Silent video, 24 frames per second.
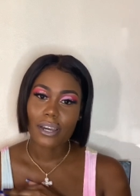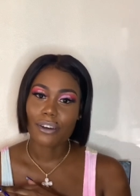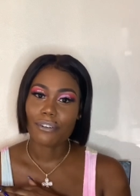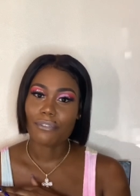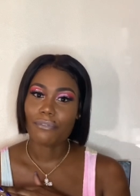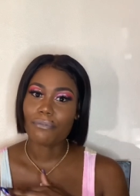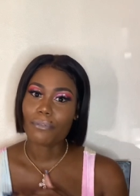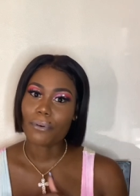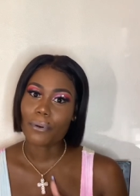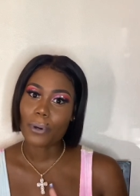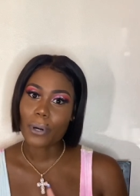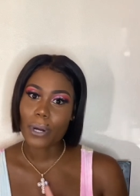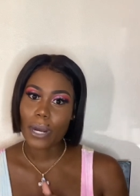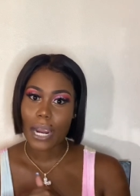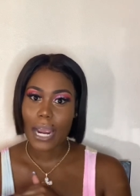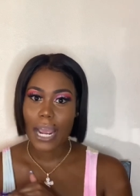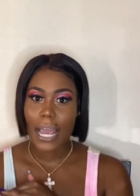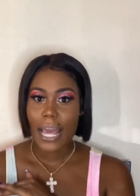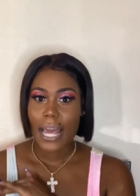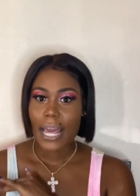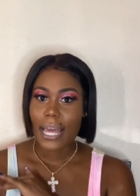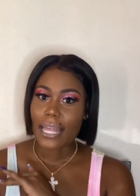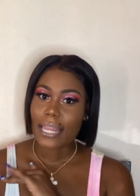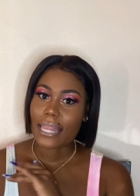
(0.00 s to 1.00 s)
for
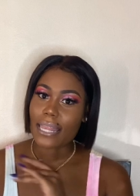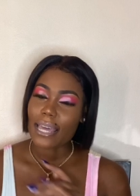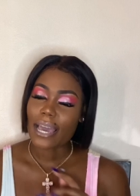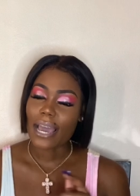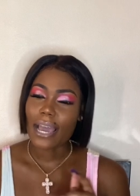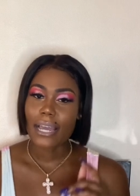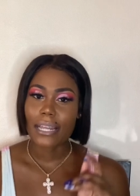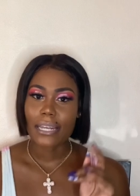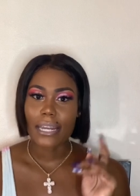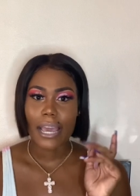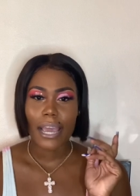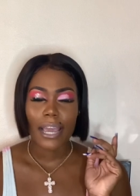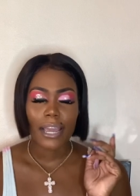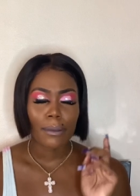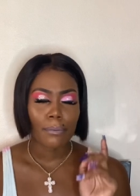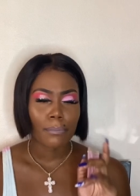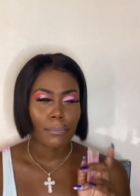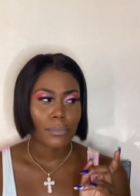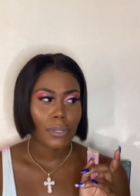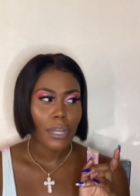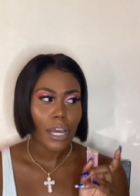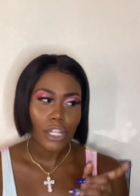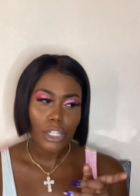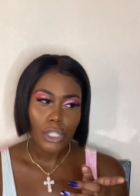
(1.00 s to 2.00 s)
that i am
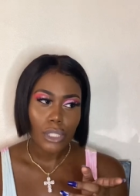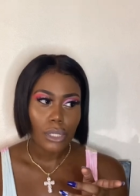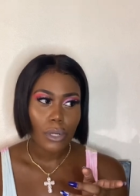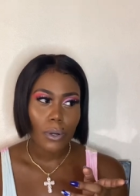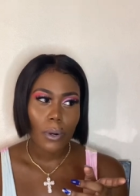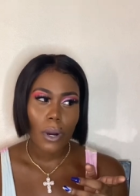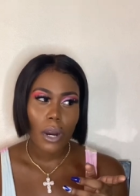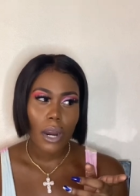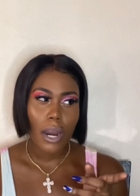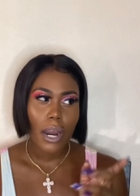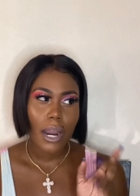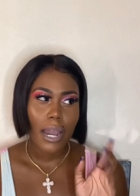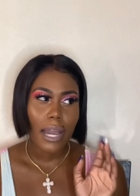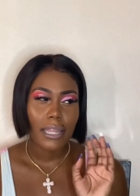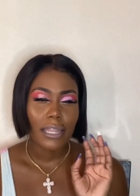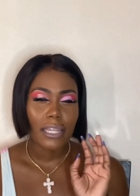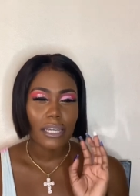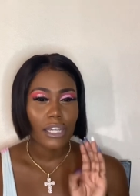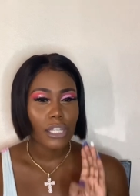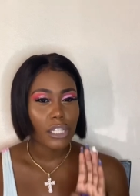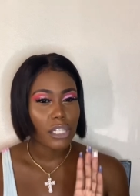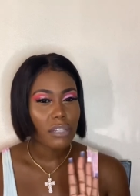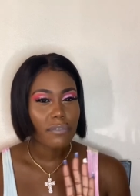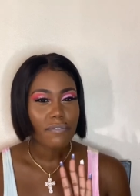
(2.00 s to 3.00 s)
not sure i think
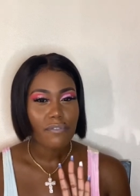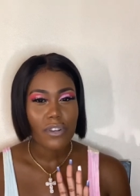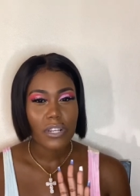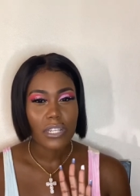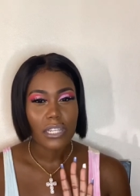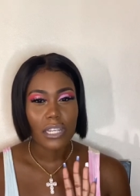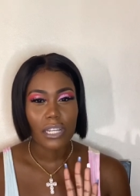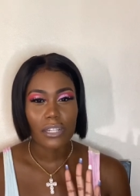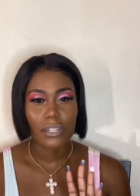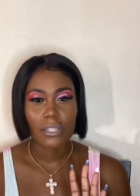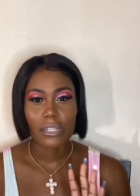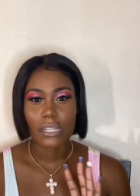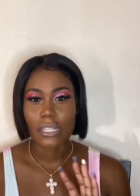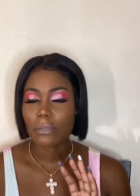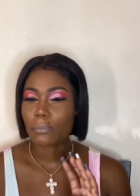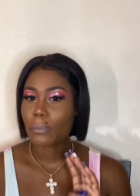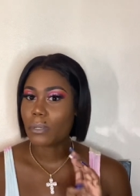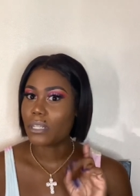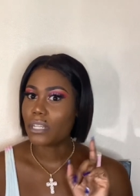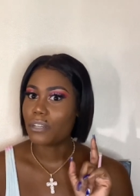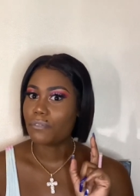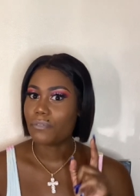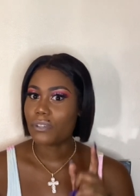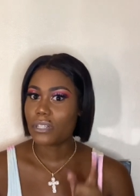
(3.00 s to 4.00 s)
it's four saturdays but
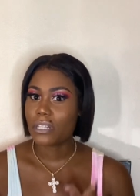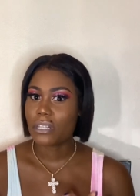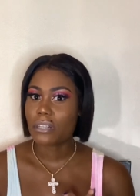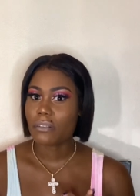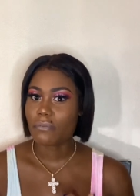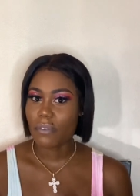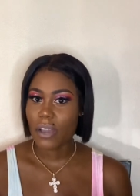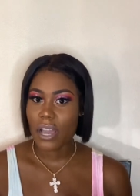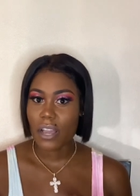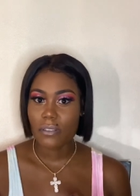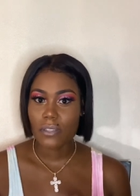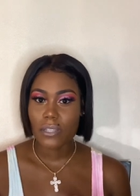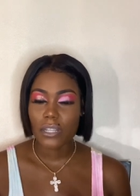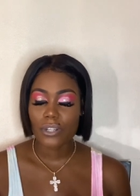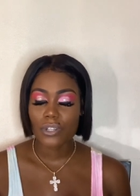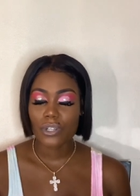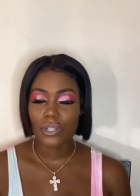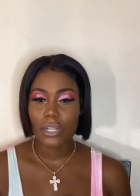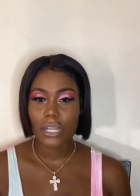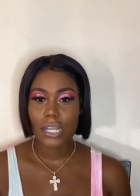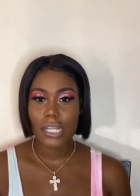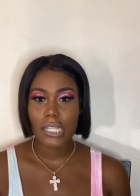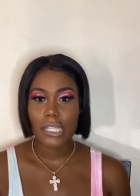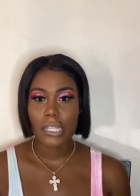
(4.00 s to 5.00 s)
if it's five
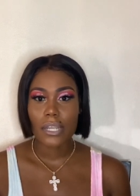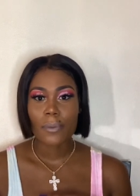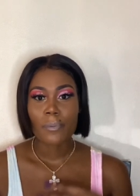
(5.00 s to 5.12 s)
saturdays